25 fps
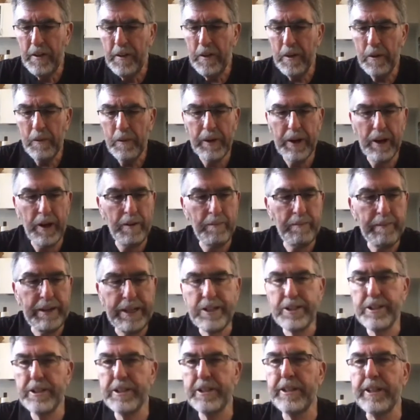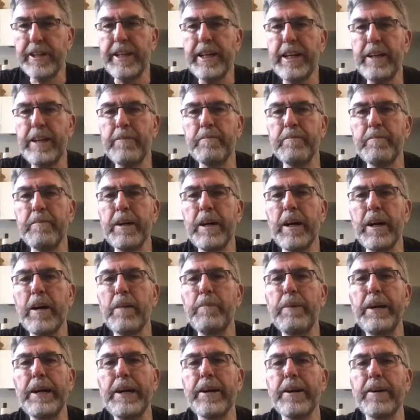when I mentioned to him
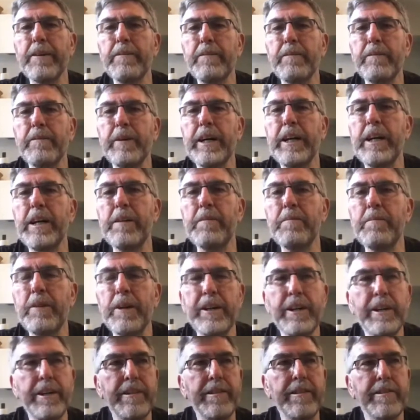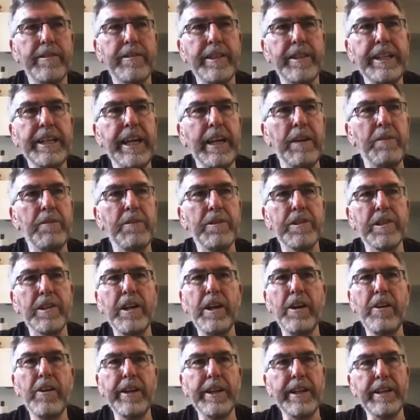about where my thinking was
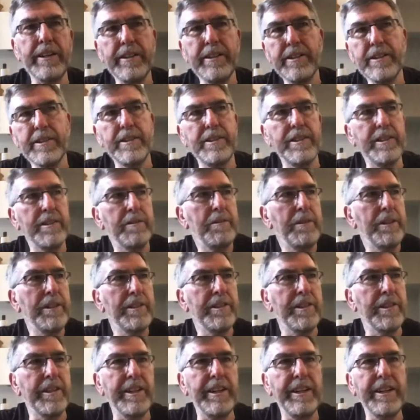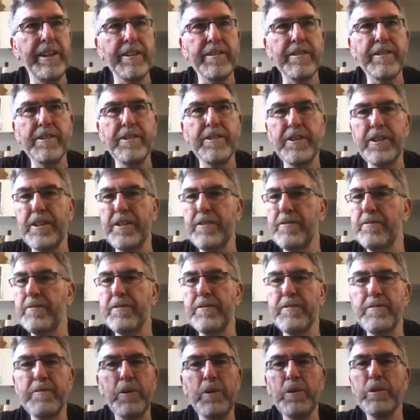going, this is, what is it now, 30
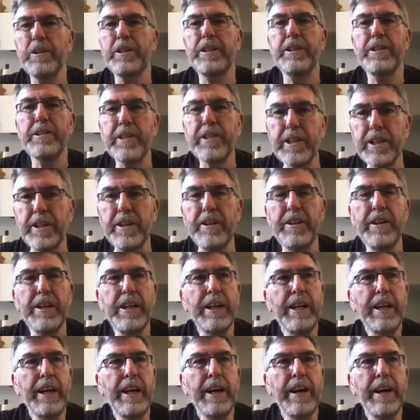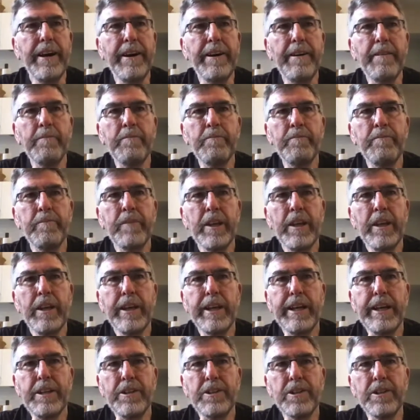more years ago,
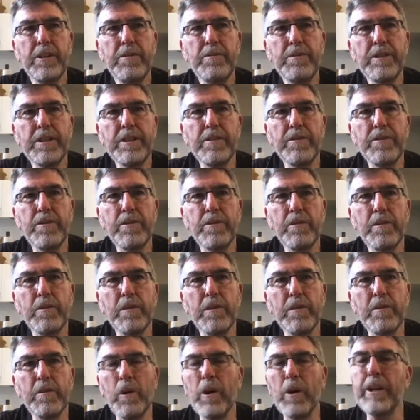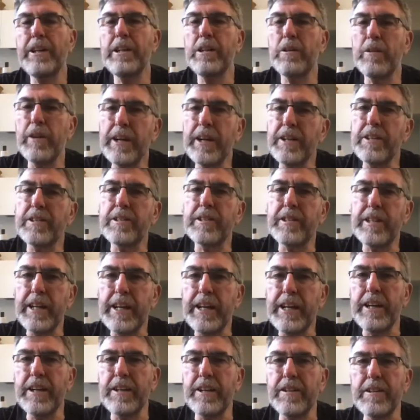in terms of wanting to
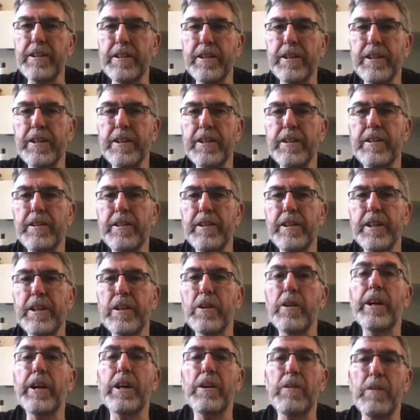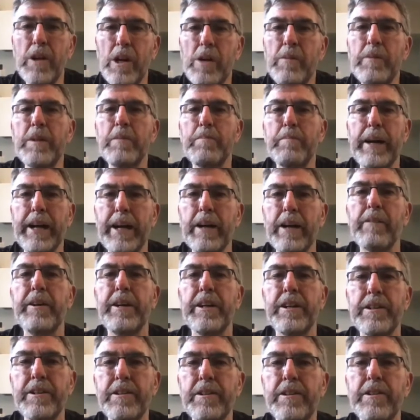understand the Greco-Roman
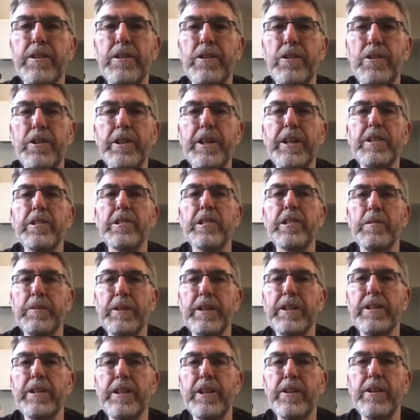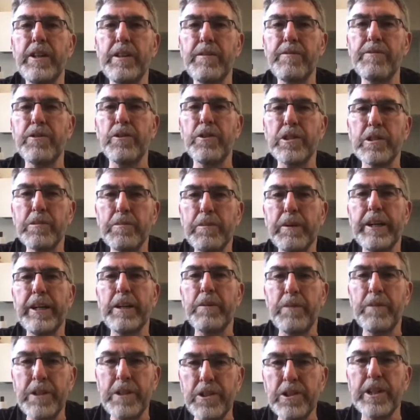background to the New Testament, you know, influenced by
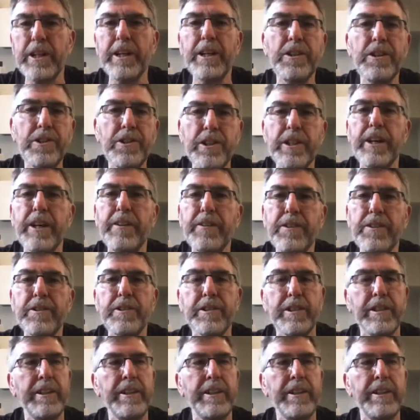Edwin Judge and others,